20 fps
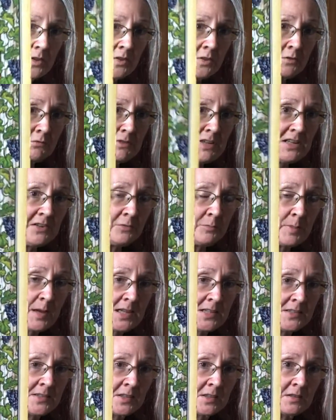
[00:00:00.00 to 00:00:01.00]
Three of
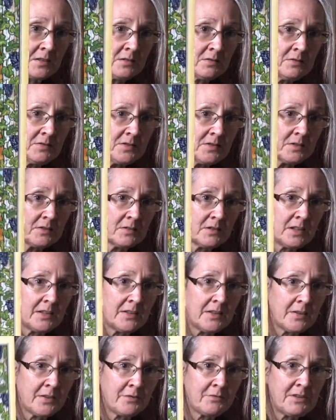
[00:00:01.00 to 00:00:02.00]
Pentacles.
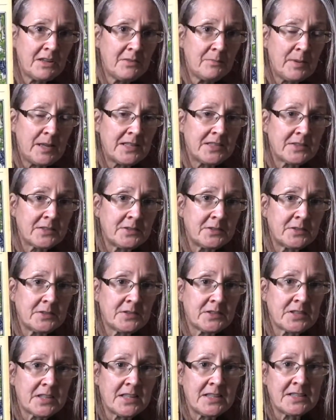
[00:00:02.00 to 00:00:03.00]
And the Three of
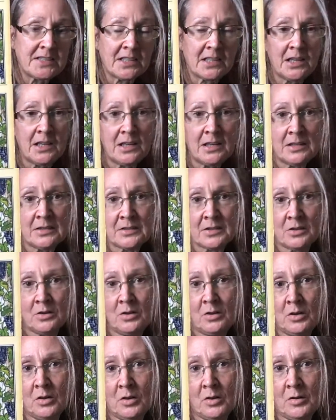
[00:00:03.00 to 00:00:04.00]
Pentacles is a card
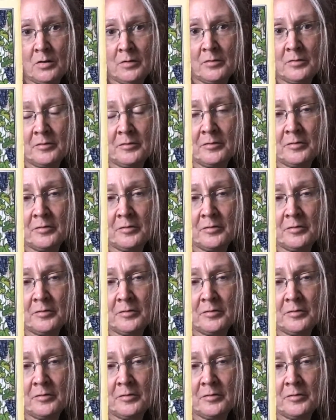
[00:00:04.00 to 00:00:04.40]
of